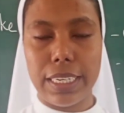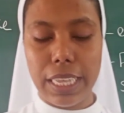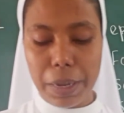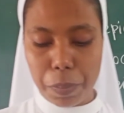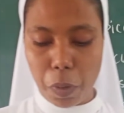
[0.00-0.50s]
in
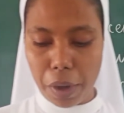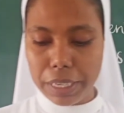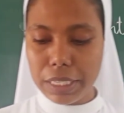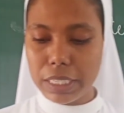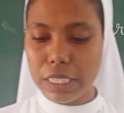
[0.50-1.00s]
that
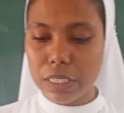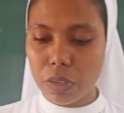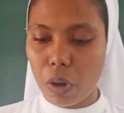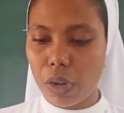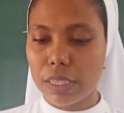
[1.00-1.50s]
point it
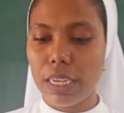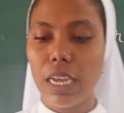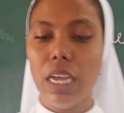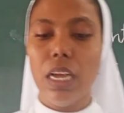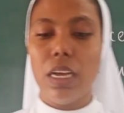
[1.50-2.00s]
is called
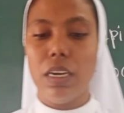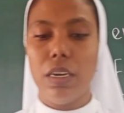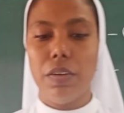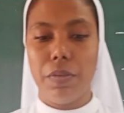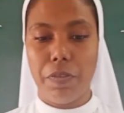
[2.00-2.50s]

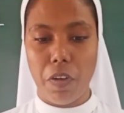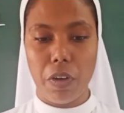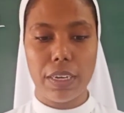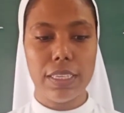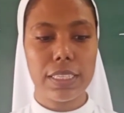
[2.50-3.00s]
the
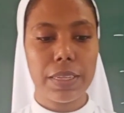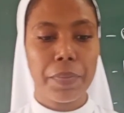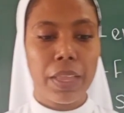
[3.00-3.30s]
focus.